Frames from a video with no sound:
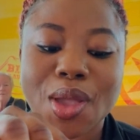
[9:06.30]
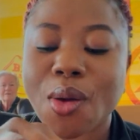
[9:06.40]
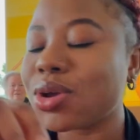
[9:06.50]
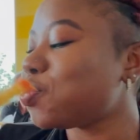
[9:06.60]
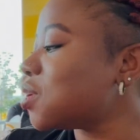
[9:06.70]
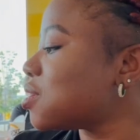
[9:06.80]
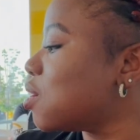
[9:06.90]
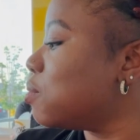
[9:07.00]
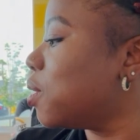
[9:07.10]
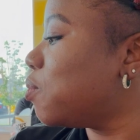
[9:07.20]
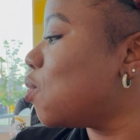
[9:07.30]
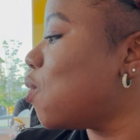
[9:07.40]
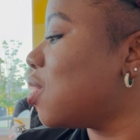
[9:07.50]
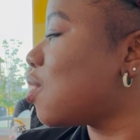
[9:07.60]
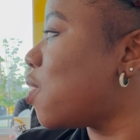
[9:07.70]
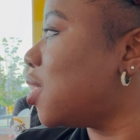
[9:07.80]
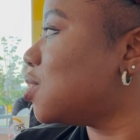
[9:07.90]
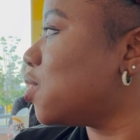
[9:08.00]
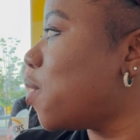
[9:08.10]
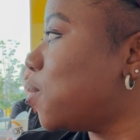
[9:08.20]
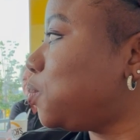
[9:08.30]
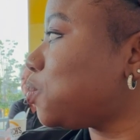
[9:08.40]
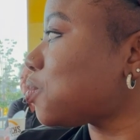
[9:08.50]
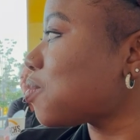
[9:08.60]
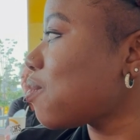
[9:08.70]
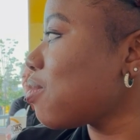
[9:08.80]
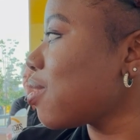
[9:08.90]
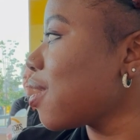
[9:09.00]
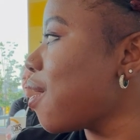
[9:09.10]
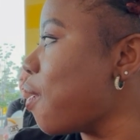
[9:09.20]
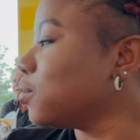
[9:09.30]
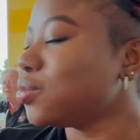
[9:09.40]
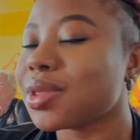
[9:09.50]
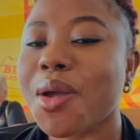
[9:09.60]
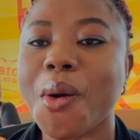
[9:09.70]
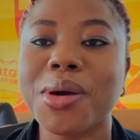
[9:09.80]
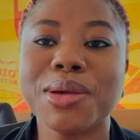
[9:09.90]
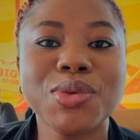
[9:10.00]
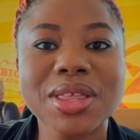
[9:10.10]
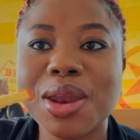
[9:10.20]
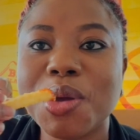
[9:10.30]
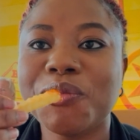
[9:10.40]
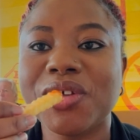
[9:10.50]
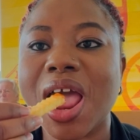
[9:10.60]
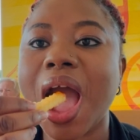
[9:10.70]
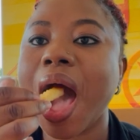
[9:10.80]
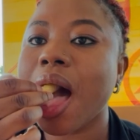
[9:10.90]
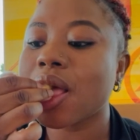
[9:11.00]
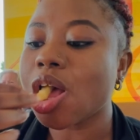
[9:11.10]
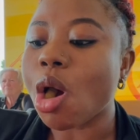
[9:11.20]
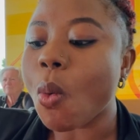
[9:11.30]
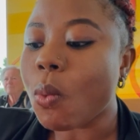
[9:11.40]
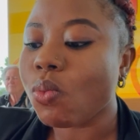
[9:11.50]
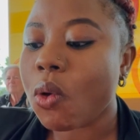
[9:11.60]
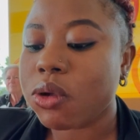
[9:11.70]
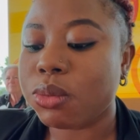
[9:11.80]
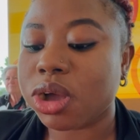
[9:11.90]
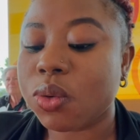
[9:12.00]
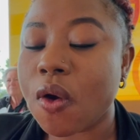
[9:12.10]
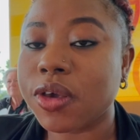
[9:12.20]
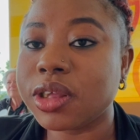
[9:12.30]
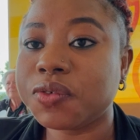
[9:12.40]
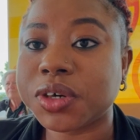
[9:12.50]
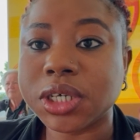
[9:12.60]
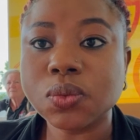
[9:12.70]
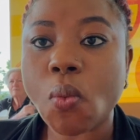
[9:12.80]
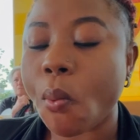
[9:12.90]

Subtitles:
Which person are you, babe? One corner to the. Oh, indeed, the name is Tina. Would I go out with your friend?